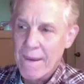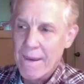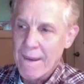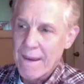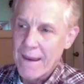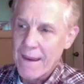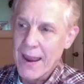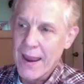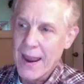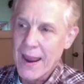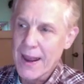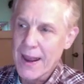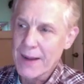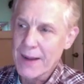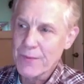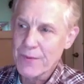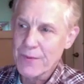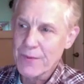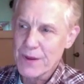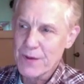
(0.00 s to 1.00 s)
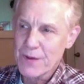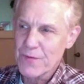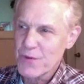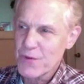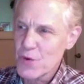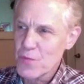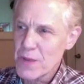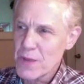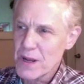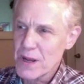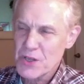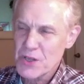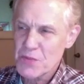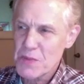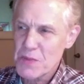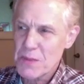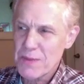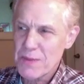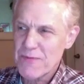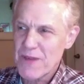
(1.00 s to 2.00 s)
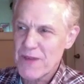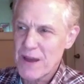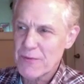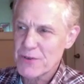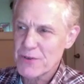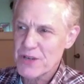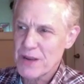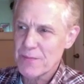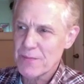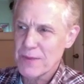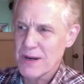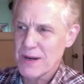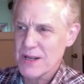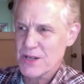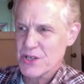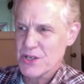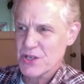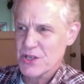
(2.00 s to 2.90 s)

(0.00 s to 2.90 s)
And within a few minutes, maybe 5 or 10 minutes,